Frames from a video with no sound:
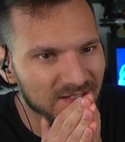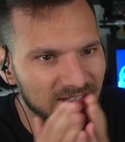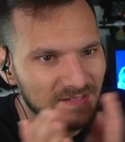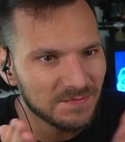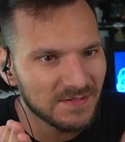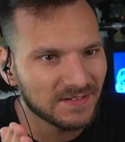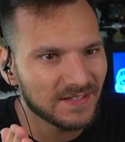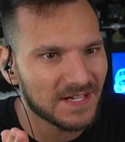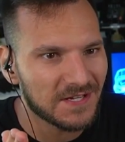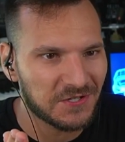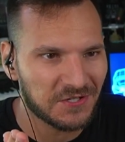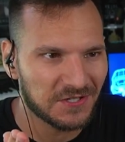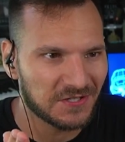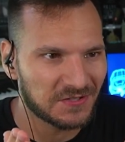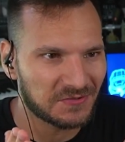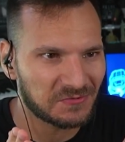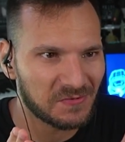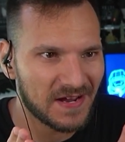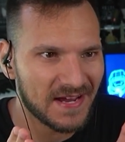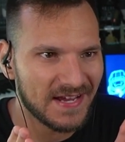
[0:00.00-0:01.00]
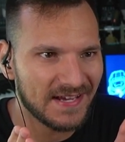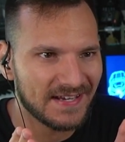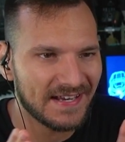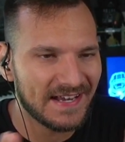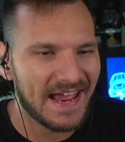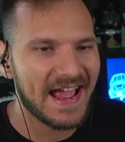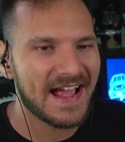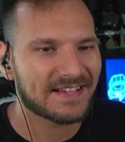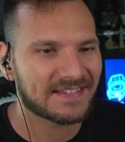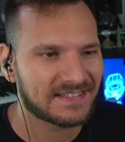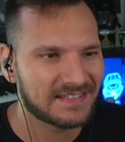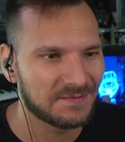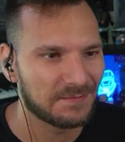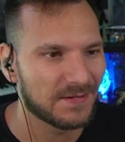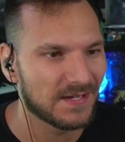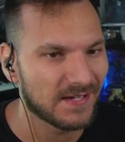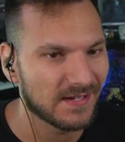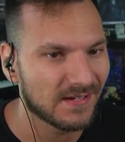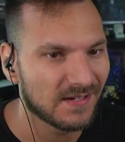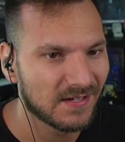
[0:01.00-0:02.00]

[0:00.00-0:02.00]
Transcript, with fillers: simulations, right? It has to be.